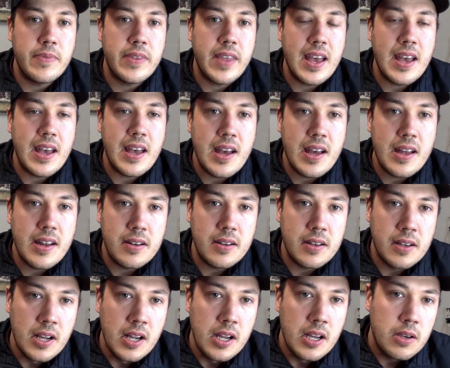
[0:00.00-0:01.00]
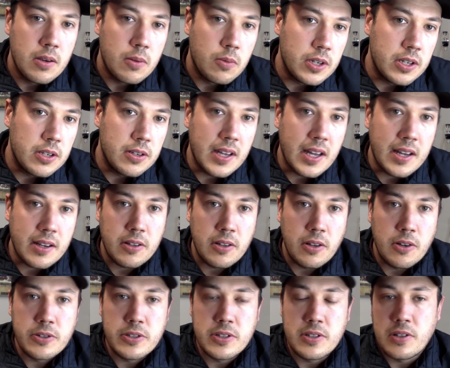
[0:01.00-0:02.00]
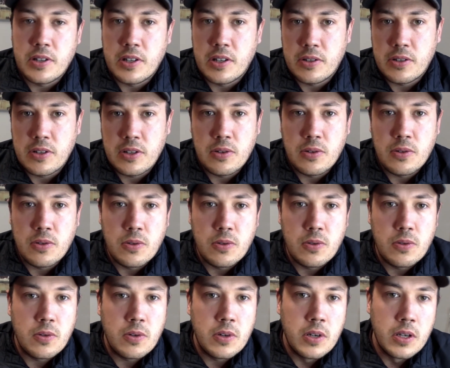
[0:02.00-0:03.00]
And when you get closer to